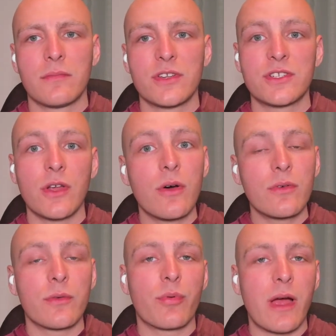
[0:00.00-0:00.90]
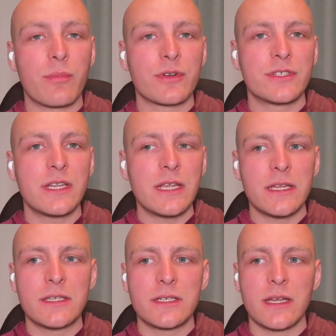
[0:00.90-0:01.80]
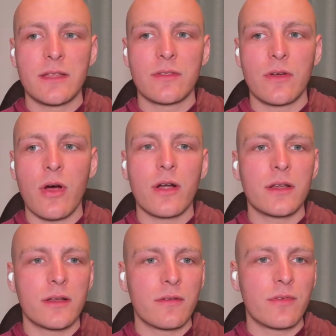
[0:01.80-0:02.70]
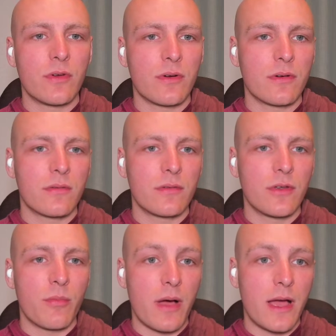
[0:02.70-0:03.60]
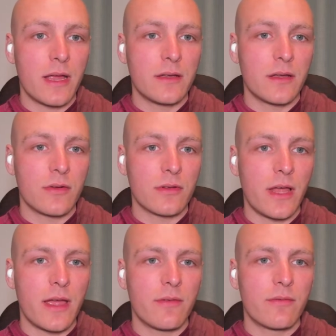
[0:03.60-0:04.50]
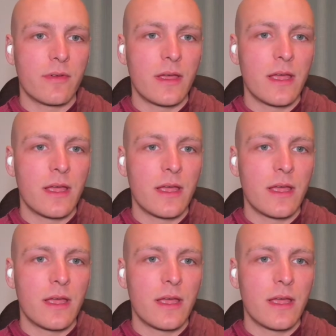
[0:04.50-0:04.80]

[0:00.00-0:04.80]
sow the proper seeds in the garden of your mind and your life,